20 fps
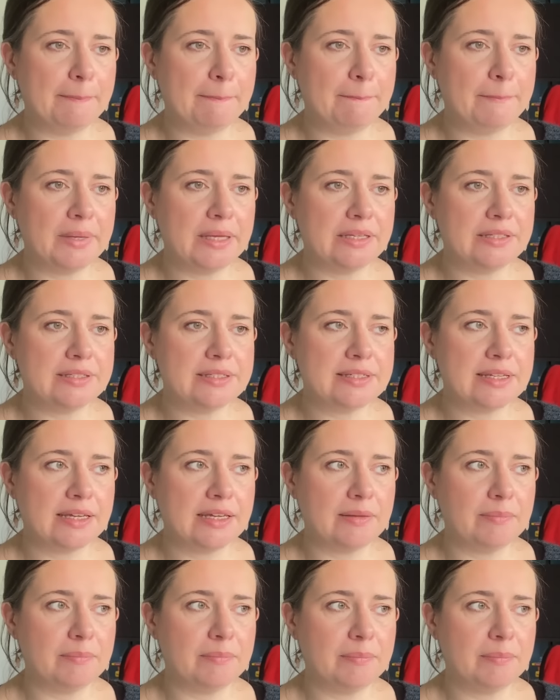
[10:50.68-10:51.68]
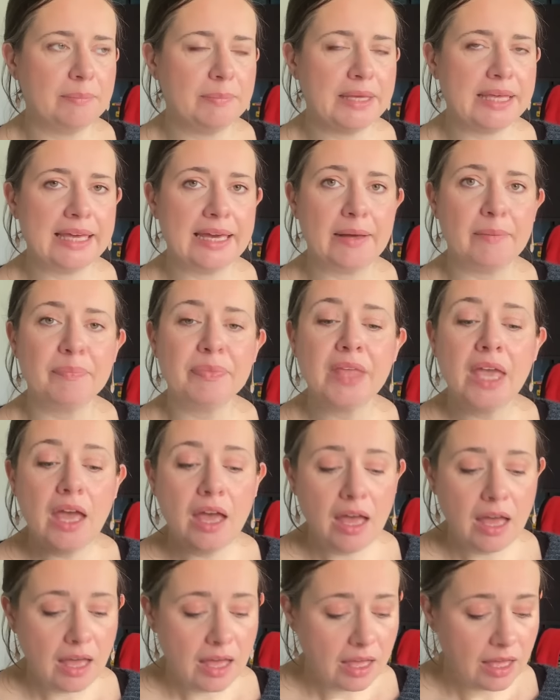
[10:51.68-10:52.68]
But yeah.
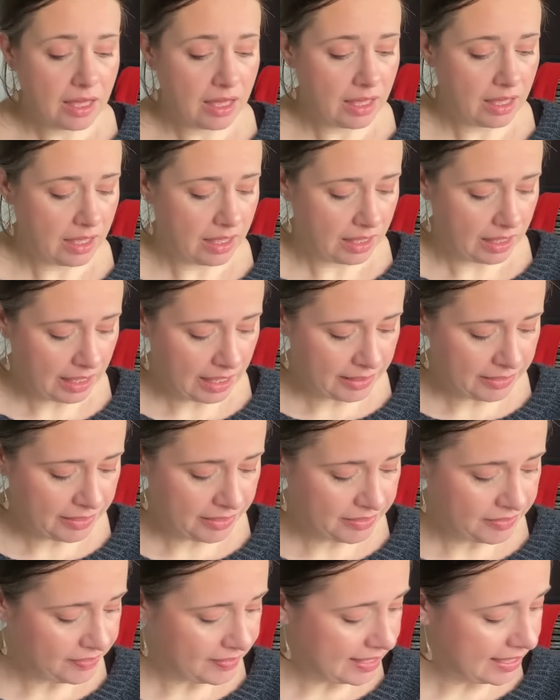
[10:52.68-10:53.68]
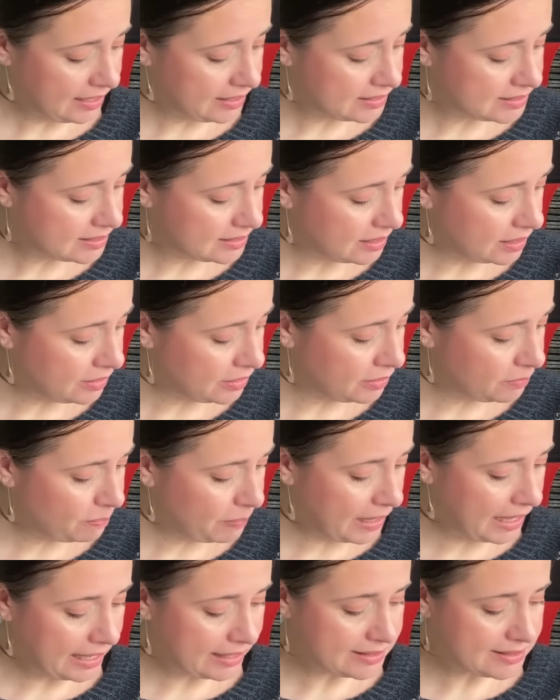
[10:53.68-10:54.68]
Other than that, the
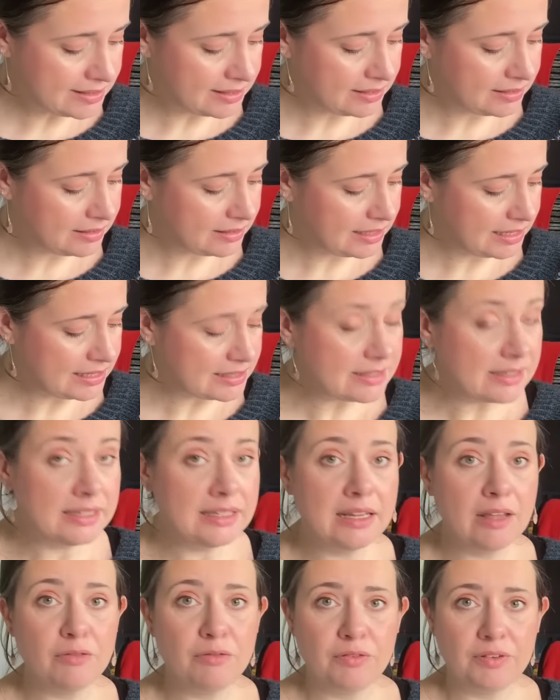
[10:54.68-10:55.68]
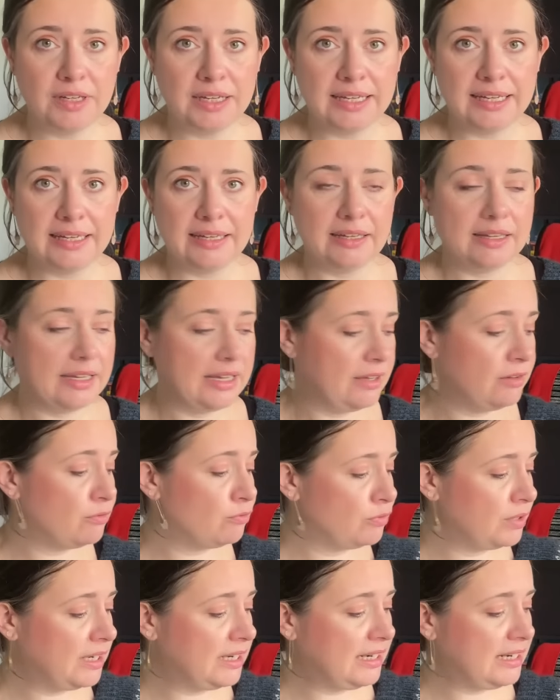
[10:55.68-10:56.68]
pattern is lovely. It
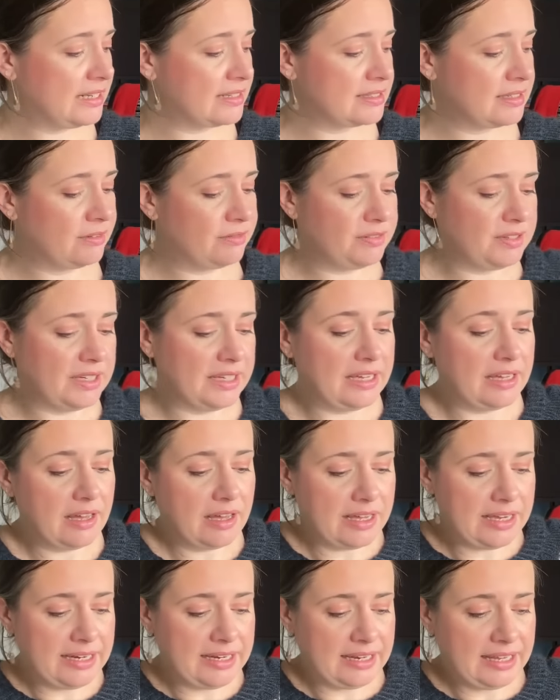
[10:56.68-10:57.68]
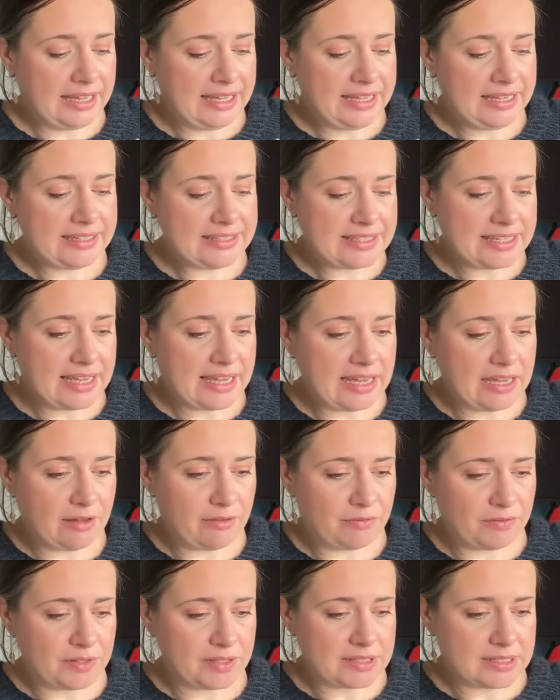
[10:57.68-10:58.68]
really is lovely. I like to
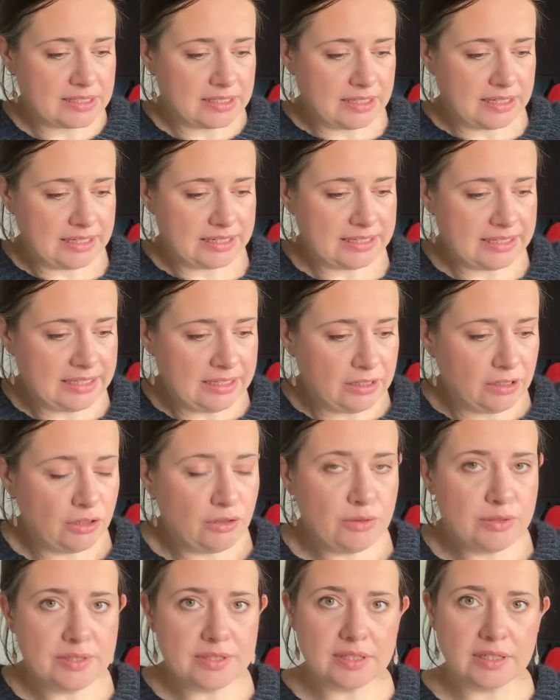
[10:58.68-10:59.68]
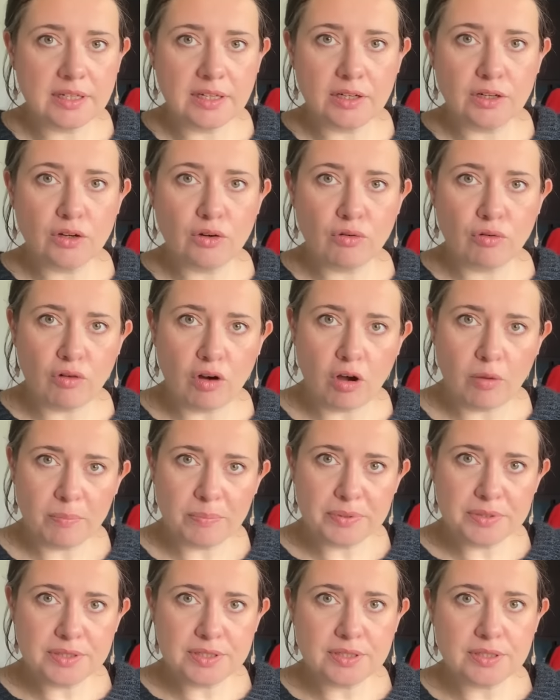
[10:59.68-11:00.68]
have a slightly looser
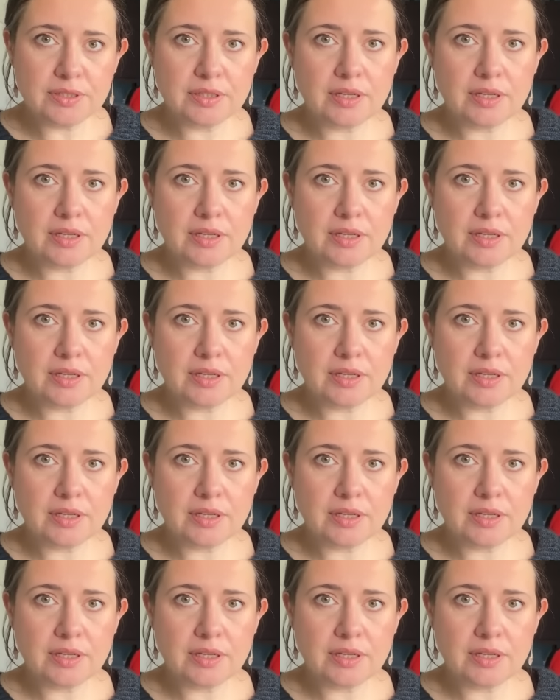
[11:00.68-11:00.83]
cropped